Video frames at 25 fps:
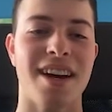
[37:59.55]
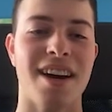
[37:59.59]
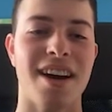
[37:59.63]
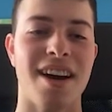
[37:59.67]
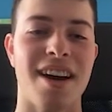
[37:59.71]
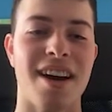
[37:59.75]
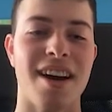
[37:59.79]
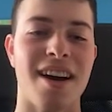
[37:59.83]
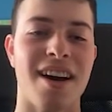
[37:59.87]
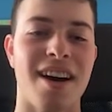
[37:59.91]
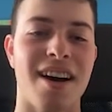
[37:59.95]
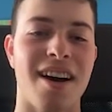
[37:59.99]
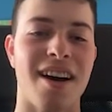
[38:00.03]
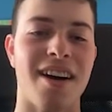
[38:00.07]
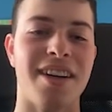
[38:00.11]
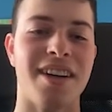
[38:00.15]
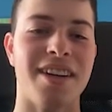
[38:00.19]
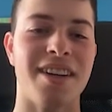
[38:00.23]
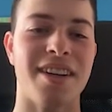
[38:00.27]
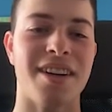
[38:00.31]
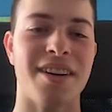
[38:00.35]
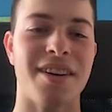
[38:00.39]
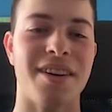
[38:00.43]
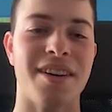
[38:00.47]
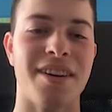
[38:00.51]

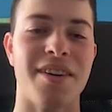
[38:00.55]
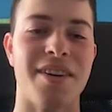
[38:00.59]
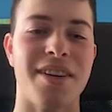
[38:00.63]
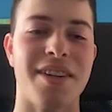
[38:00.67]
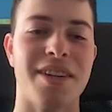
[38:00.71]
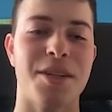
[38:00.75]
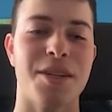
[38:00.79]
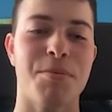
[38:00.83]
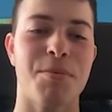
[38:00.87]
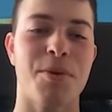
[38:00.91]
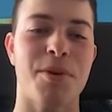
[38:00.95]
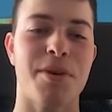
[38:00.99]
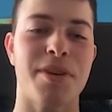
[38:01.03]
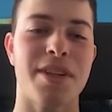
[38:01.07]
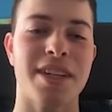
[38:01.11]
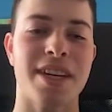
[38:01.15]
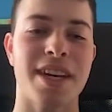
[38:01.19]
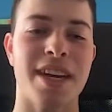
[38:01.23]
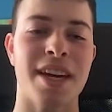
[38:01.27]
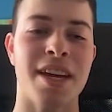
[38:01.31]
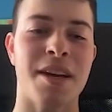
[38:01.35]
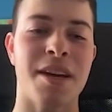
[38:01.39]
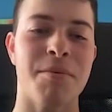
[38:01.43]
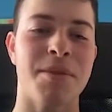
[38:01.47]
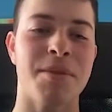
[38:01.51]
going to sports
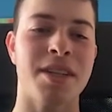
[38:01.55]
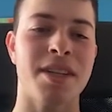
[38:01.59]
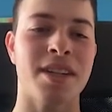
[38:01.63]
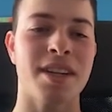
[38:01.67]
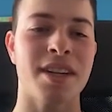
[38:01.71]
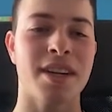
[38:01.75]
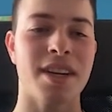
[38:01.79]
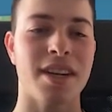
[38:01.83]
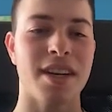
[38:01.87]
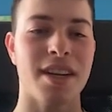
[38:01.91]
games.